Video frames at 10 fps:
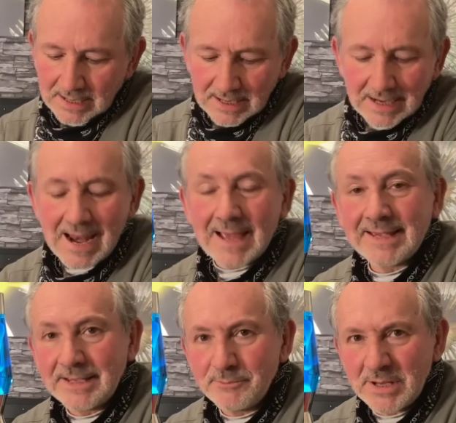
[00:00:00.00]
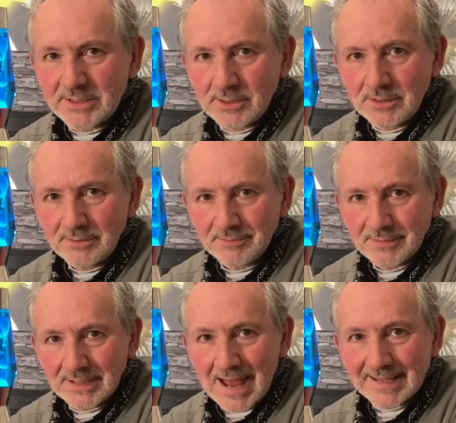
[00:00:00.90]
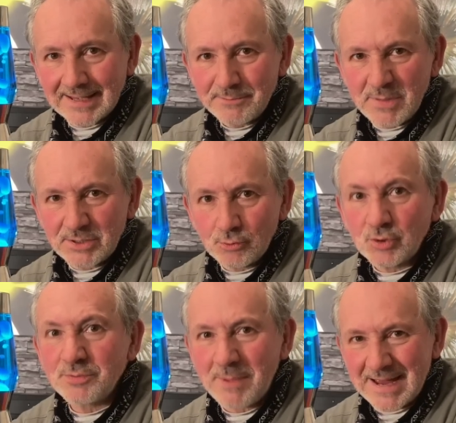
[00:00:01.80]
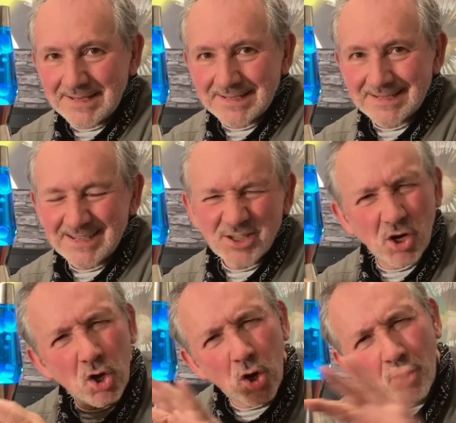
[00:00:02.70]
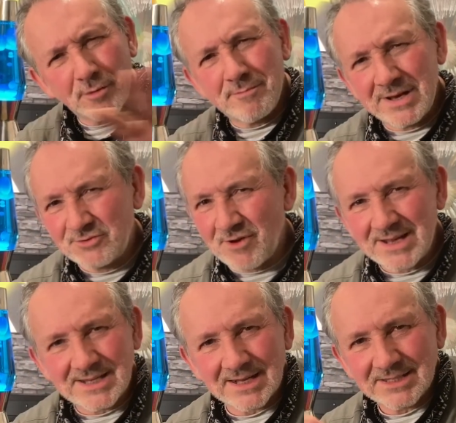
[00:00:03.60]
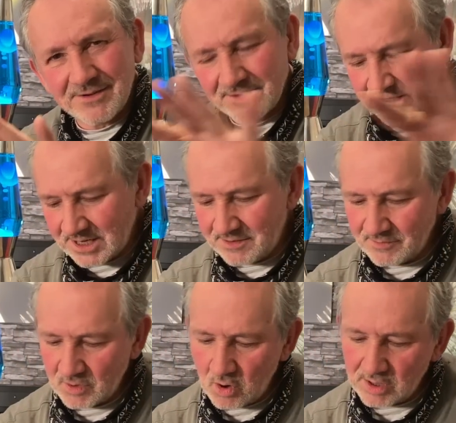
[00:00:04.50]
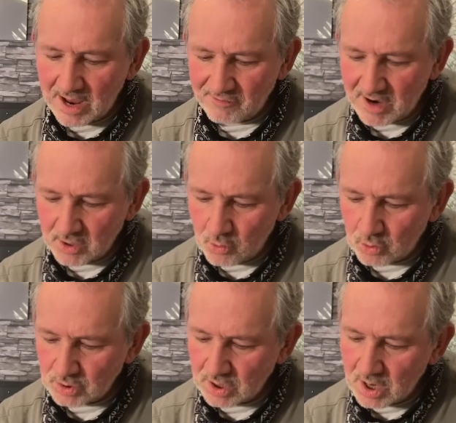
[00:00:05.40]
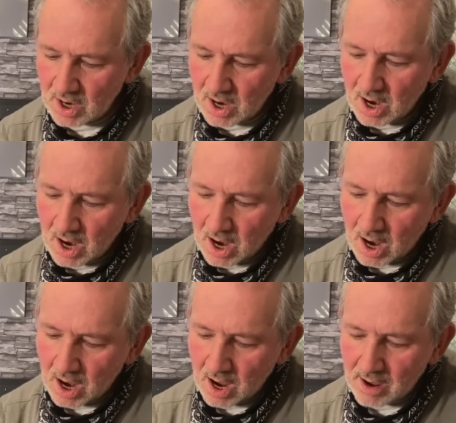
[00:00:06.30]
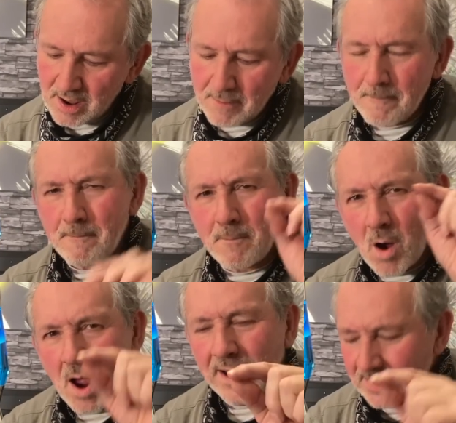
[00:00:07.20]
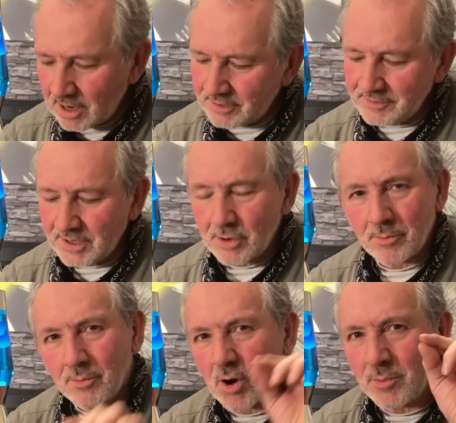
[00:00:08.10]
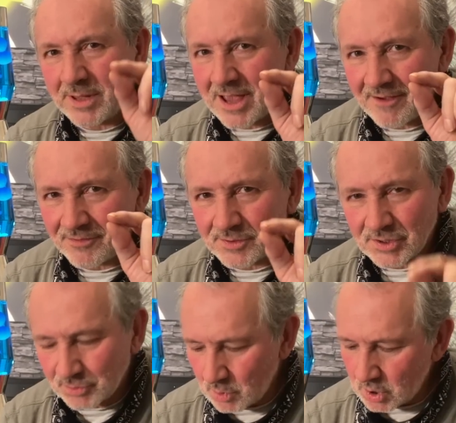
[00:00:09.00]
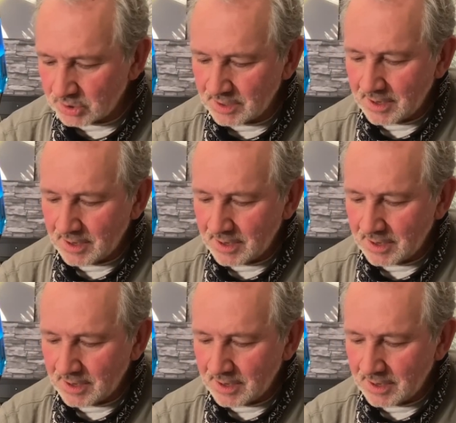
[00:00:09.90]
Lacking middle space. It's a lot of mid-range activity on that record. You know, got to be careful with this word.